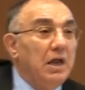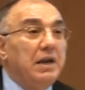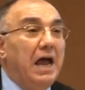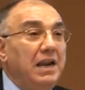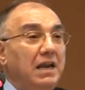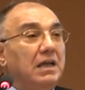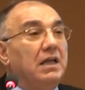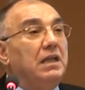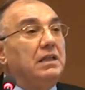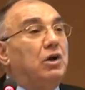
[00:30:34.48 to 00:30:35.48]
then
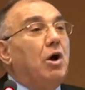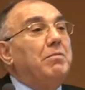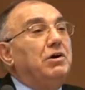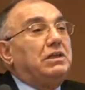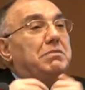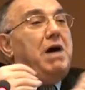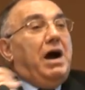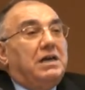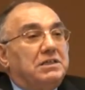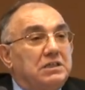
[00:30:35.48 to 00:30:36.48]
the commodity
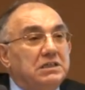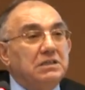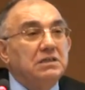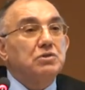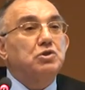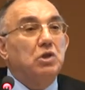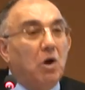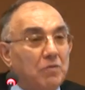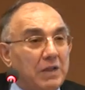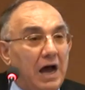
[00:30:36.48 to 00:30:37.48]
markets can
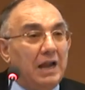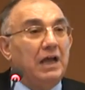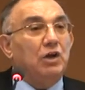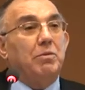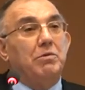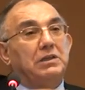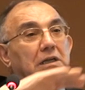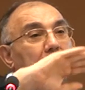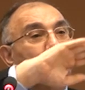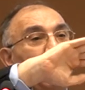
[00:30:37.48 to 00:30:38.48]
slow down and
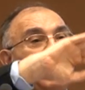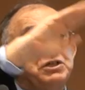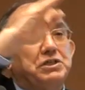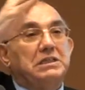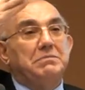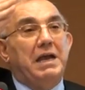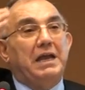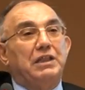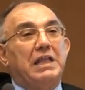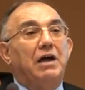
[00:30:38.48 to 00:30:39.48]
commodity prices can make
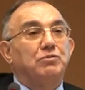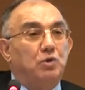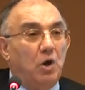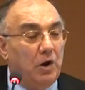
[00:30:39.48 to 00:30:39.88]
a downturn.